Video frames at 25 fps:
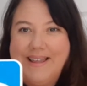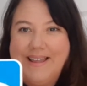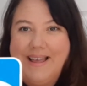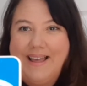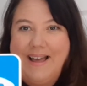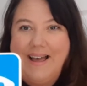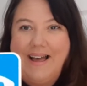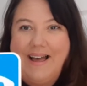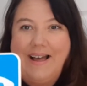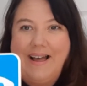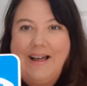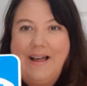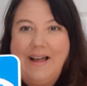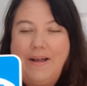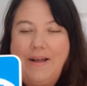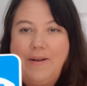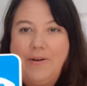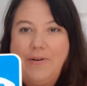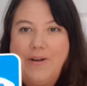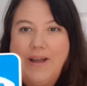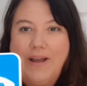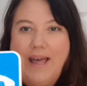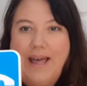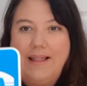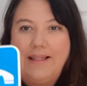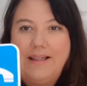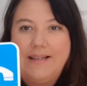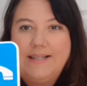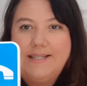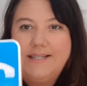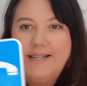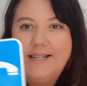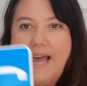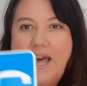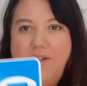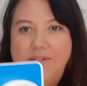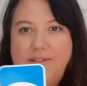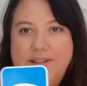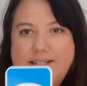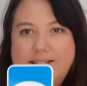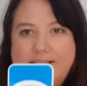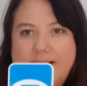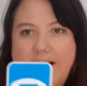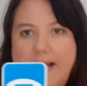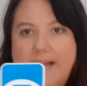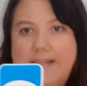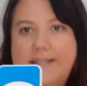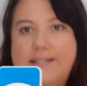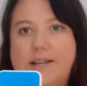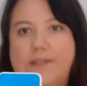Okay, let's count the
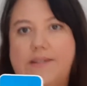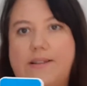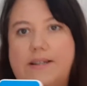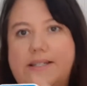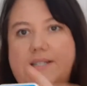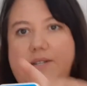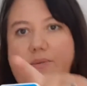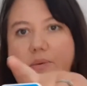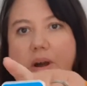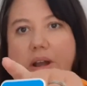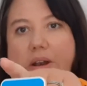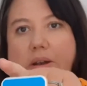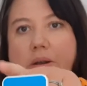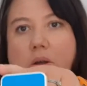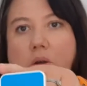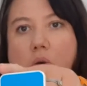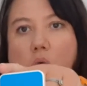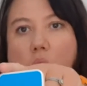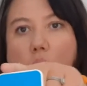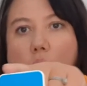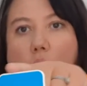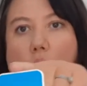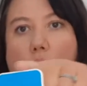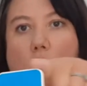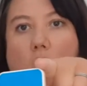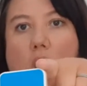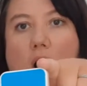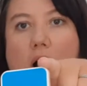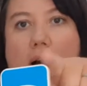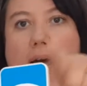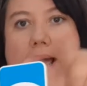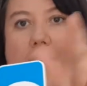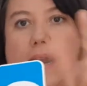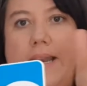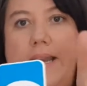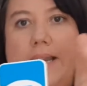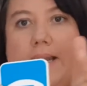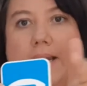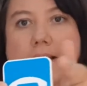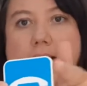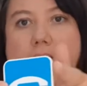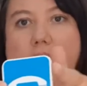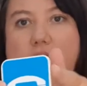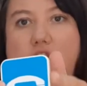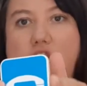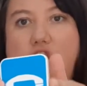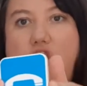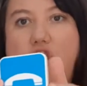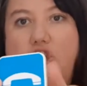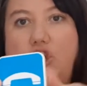sides on this one.
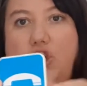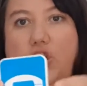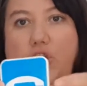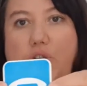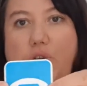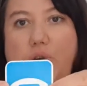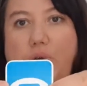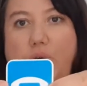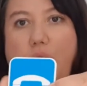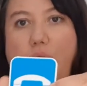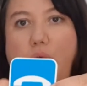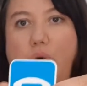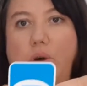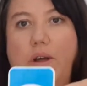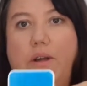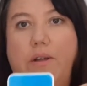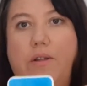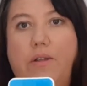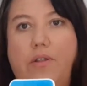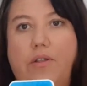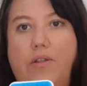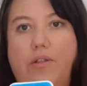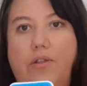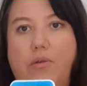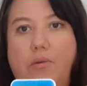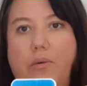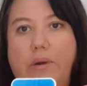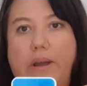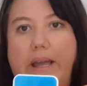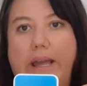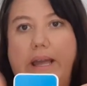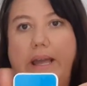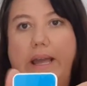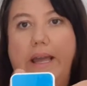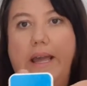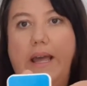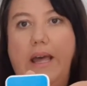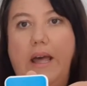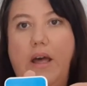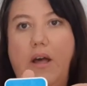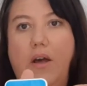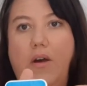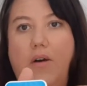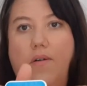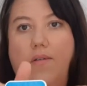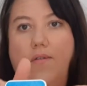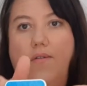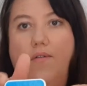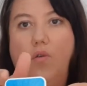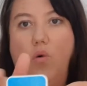1, 2, 3,
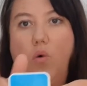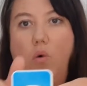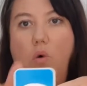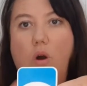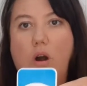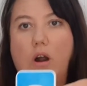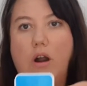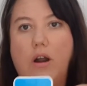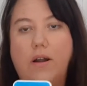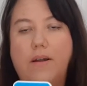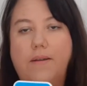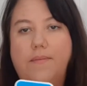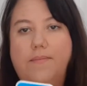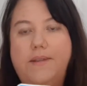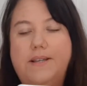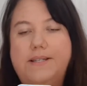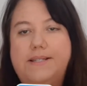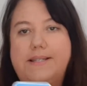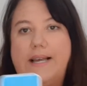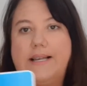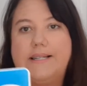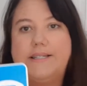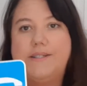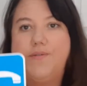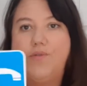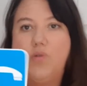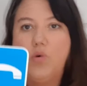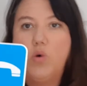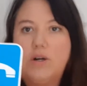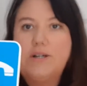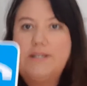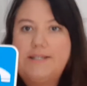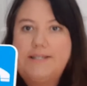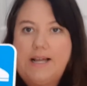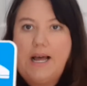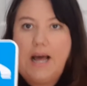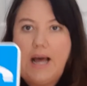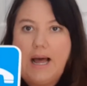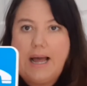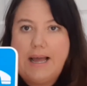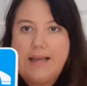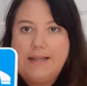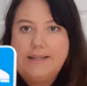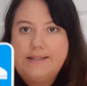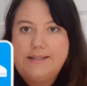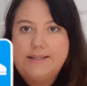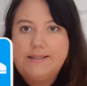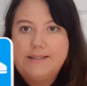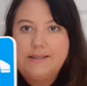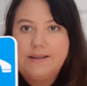4. This has 4
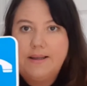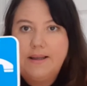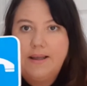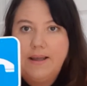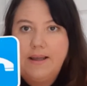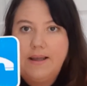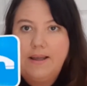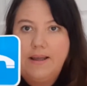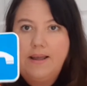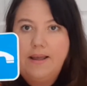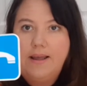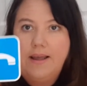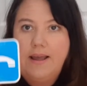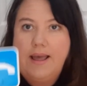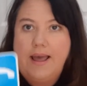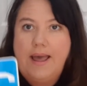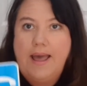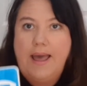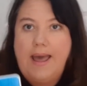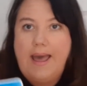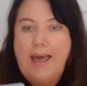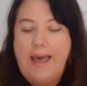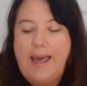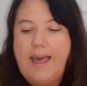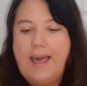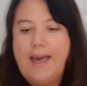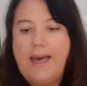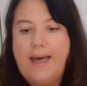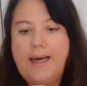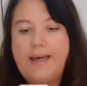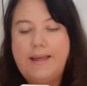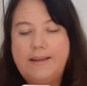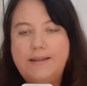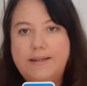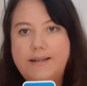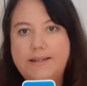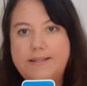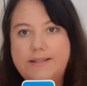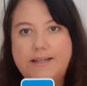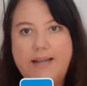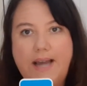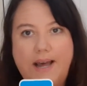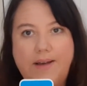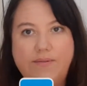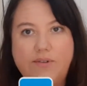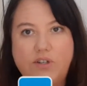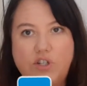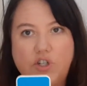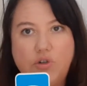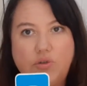sides. And does it
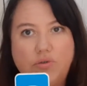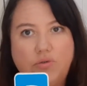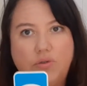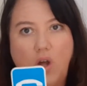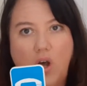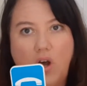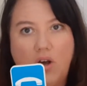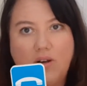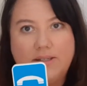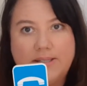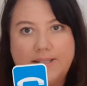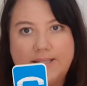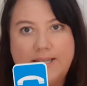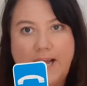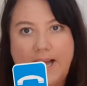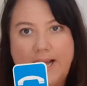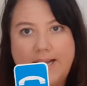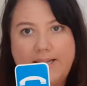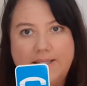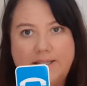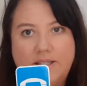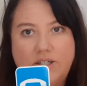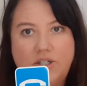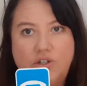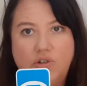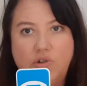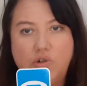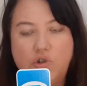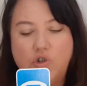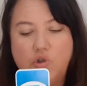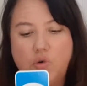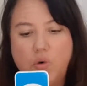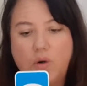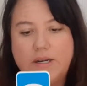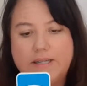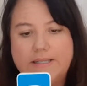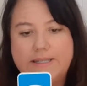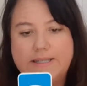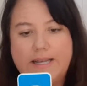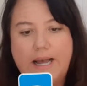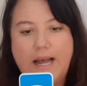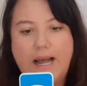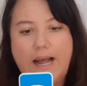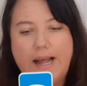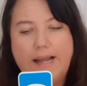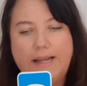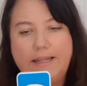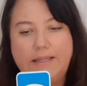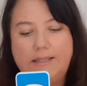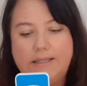have 2 long sides and 2 short
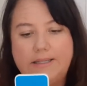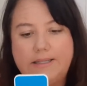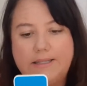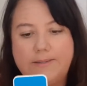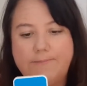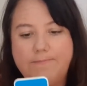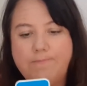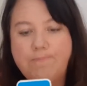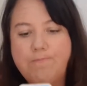sides?